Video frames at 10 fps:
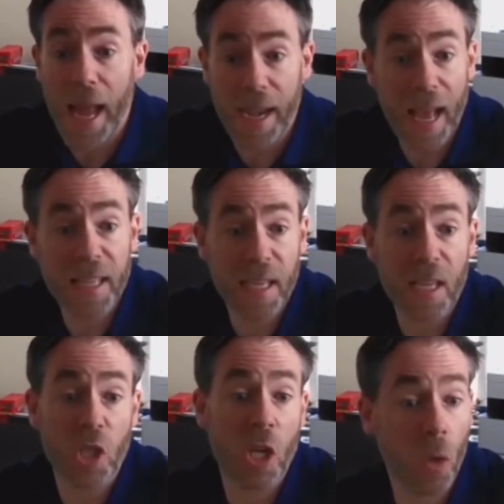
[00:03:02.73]
and has
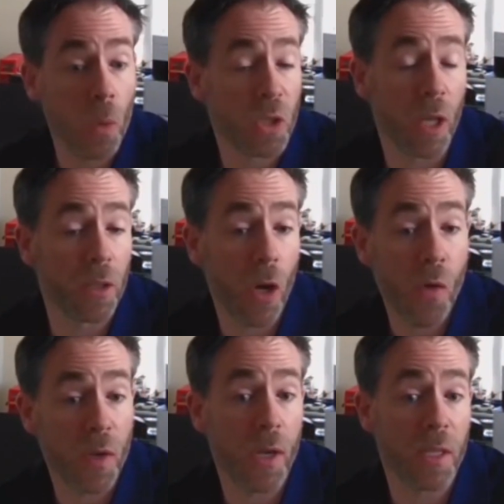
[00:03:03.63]
actually launched under
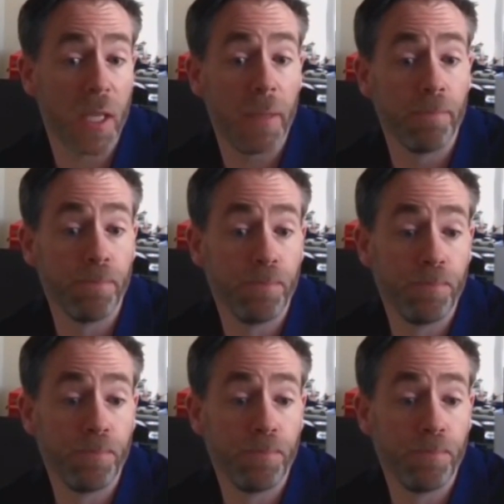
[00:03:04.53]
COVID-19.